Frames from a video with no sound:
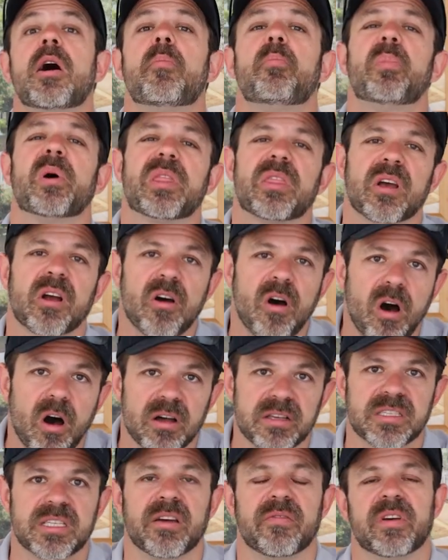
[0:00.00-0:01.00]
but the
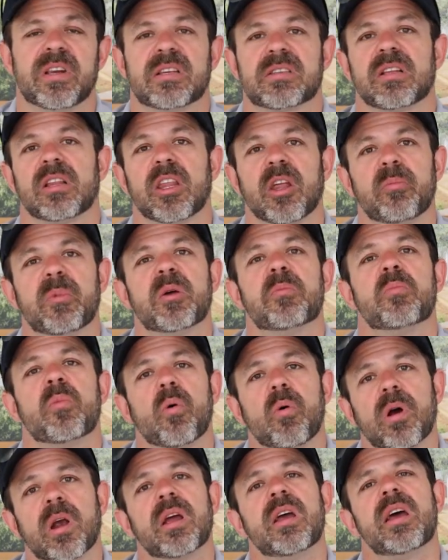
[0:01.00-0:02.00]
cost of it is a little bit
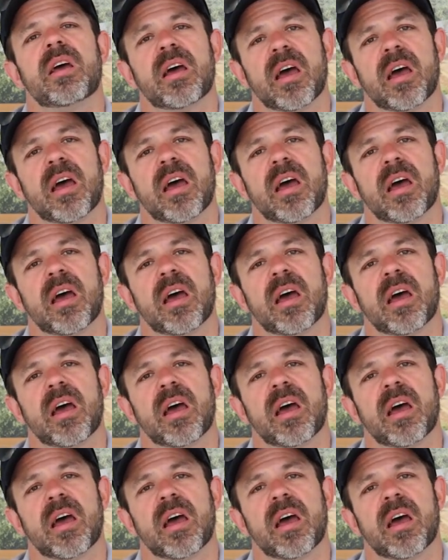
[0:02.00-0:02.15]
more.